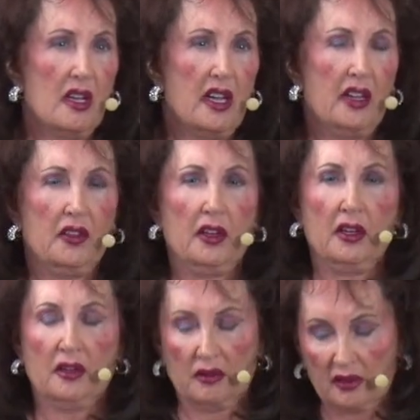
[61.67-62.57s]
And
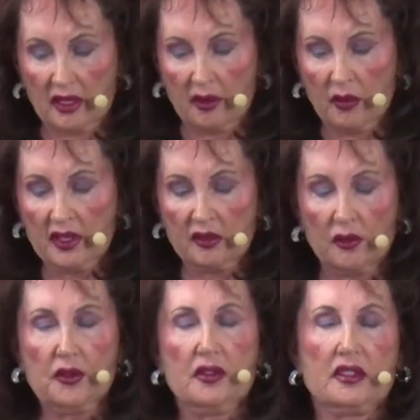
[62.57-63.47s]
I want to go
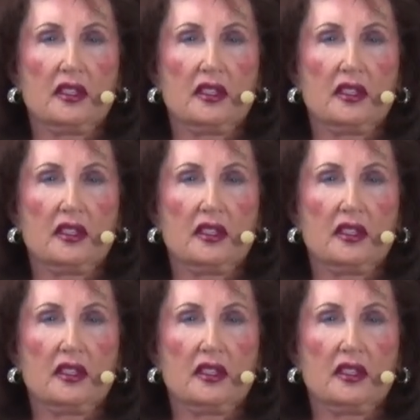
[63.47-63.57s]
through a